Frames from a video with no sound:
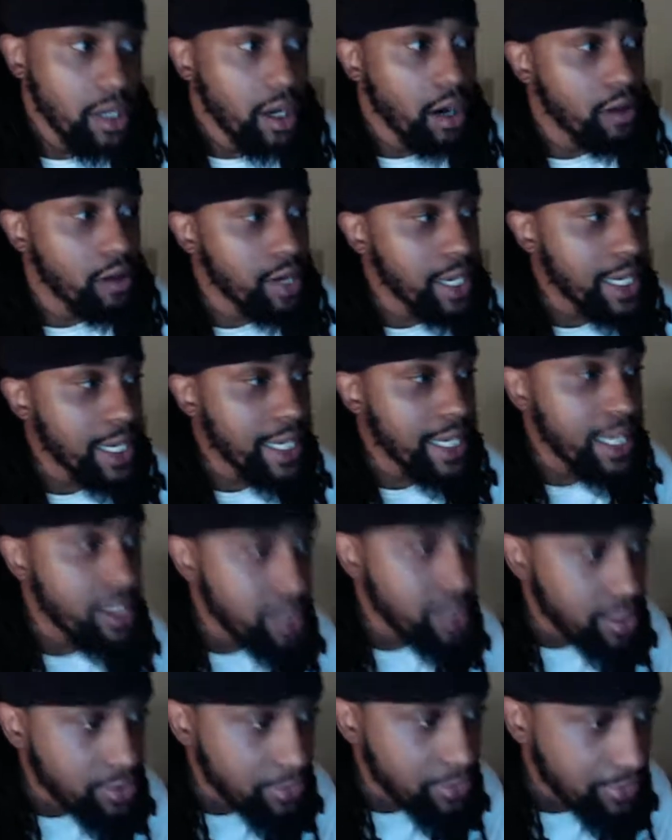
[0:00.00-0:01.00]
Okay, I got
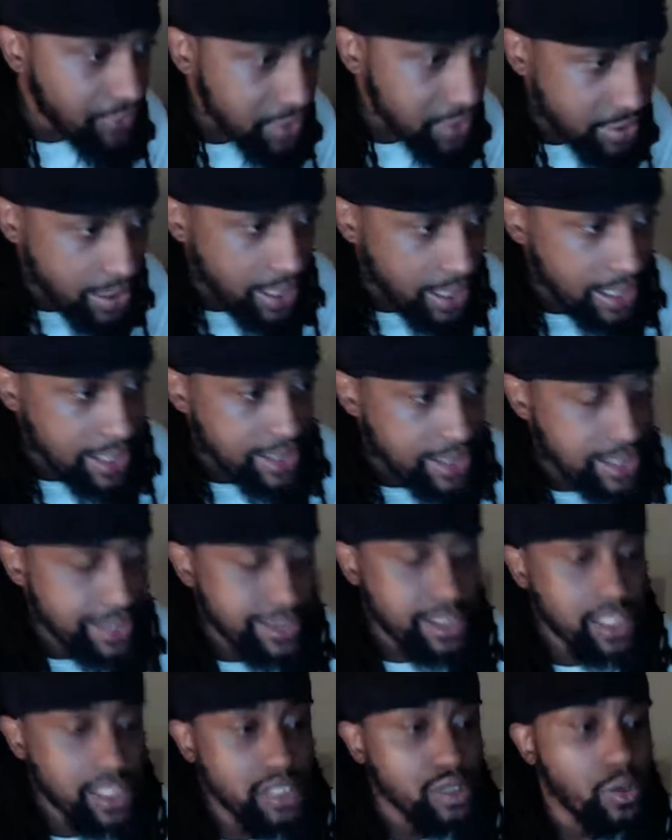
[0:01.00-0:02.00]
another one for you guys. Let's
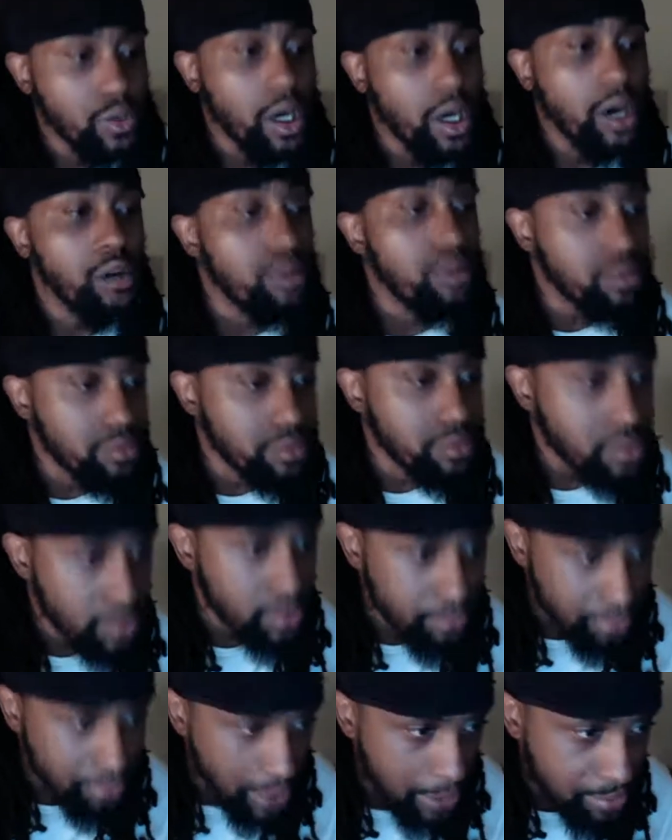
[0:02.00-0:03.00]
say you own some
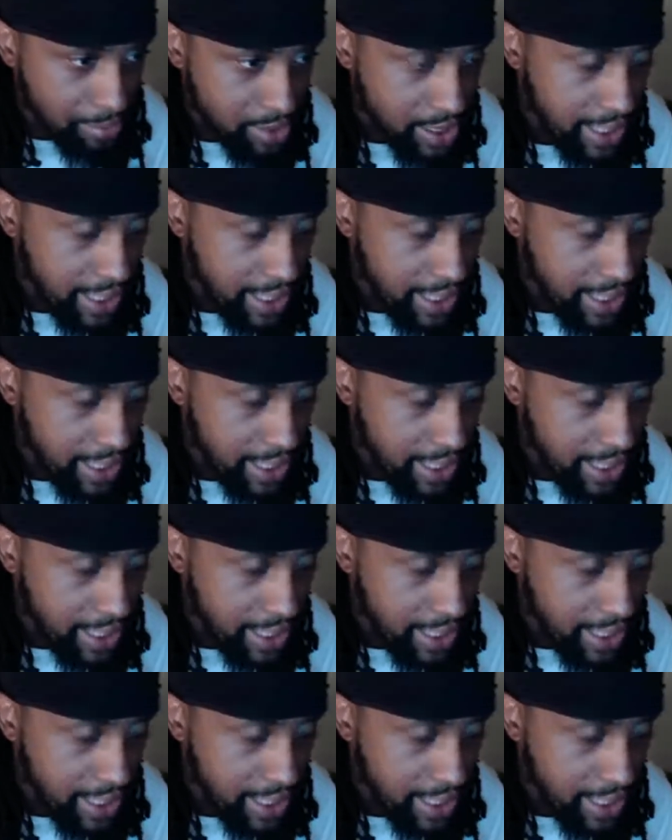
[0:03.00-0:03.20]
property.